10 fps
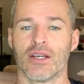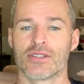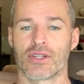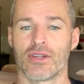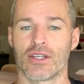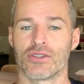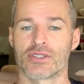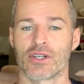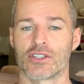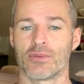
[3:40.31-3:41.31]
So then you're
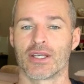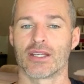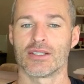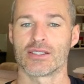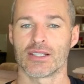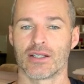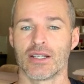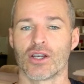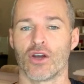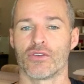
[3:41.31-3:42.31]
just going to be
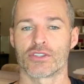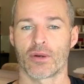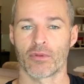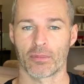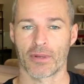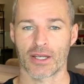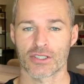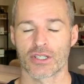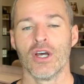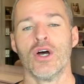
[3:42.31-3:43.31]
concealing over the top of the peach.